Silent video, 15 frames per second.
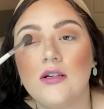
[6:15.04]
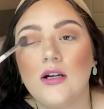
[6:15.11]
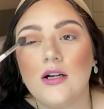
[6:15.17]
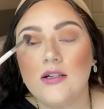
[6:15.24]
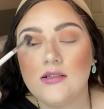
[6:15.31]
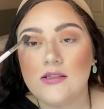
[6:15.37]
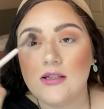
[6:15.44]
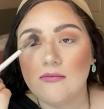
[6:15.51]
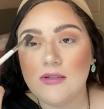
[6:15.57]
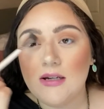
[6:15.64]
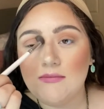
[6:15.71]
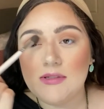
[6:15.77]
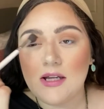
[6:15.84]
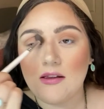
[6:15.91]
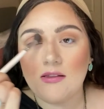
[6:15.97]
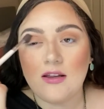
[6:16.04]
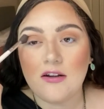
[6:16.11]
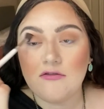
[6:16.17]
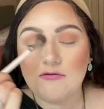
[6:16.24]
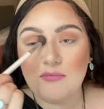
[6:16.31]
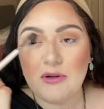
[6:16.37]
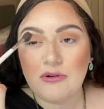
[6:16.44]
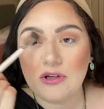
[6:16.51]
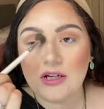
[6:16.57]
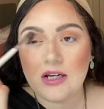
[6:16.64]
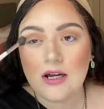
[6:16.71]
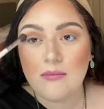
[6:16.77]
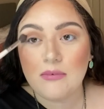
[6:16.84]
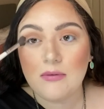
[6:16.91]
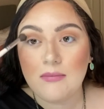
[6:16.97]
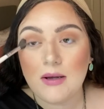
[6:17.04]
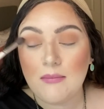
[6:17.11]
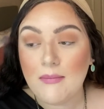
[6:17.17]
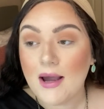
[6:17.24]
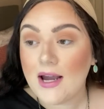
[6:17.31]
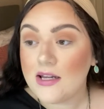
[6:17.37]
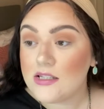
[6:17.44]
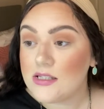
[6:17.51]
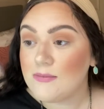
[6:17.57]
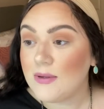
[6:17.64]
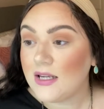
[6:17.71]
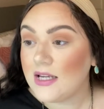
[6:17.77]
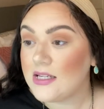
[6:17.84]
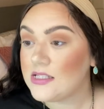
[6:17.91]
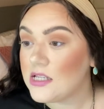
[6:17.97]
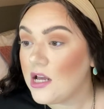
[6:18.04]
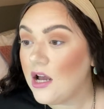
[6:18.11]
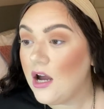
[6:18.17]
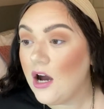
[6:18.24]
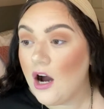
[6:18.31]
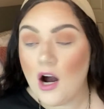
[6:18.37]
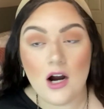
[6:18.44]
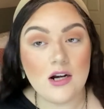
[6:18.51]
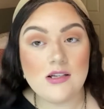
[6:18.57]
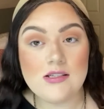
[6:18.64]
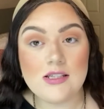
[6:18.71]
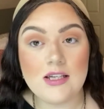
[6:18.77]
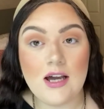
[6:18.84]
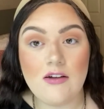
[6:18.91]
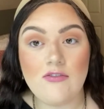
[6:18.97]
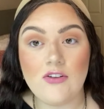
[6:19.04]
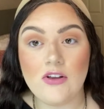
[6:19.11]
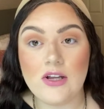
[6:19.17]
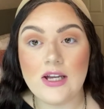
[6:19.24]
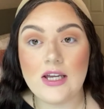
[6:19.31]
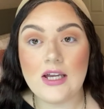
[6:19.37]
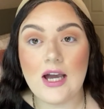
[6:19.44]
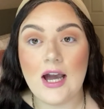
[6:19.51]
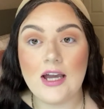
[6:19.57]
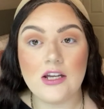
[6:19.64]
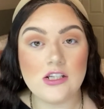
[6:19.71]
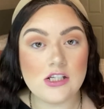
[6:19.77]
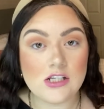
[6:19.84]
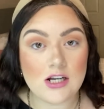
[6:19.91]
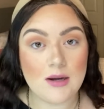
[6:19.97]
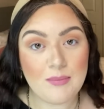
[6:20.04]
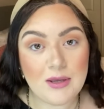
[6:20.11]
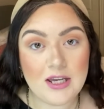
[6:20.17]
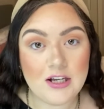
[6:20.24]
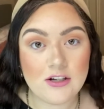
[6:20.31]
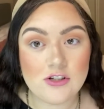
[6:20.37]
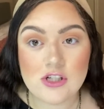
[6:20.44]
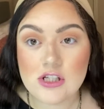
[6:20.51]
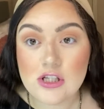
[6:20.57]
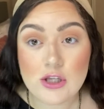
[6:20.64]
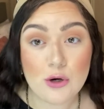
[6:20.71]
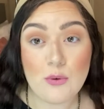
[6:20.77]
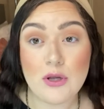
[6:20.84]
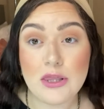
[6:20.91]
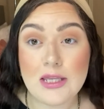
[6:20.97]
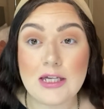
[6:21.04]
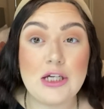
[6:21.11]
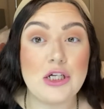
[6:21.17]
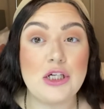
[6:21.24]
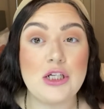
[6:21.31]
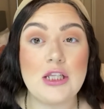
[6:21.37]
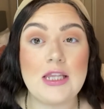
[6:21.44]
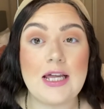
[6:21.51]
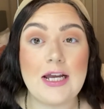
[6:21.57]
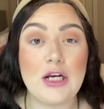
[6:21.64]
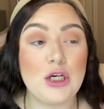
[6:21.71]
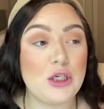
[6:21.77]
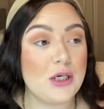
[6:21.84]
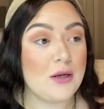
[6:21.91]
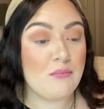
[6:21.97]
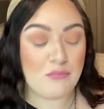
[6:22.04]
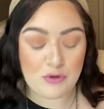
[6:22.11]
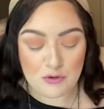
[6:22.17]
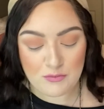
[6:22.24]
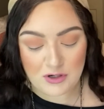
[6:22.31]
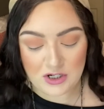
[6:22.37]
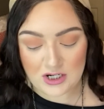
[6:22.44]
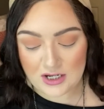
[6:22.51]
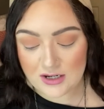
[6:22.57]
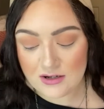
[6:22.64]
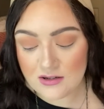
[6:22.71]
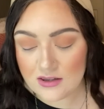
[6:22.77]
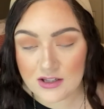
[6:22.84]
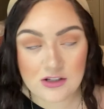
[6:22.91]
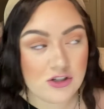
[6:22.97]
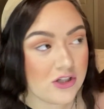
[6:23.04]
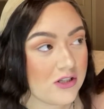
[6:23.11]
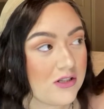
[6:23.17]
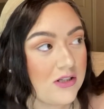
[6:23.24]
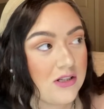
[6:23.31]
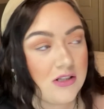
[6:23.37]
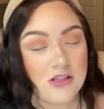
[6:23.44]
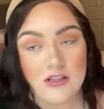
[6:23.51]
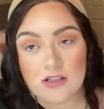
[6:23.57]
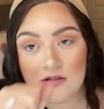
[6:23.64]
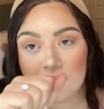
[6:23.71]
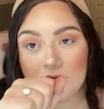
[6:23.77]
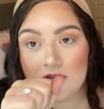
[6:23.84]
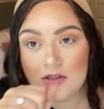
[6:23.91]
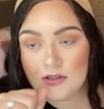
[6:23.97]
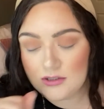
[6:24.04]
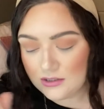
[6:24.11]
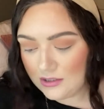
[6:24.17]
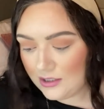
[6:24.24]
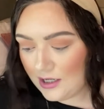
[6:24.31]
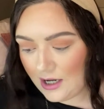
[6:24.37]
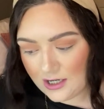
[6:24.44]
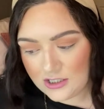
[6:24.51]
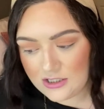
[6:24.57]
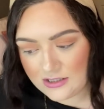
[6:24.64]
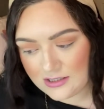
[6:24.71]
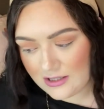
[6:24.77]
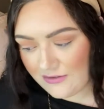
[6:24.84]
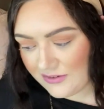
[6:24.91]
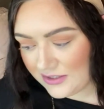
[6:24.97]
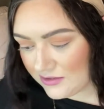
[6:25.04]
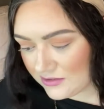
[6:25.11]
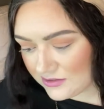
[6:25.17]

Sometimes I love building up my mattes because honestly, I feel like I could stop here, just throw on like a good liner and boom, you're done. Like just, it's so, I just love it. There's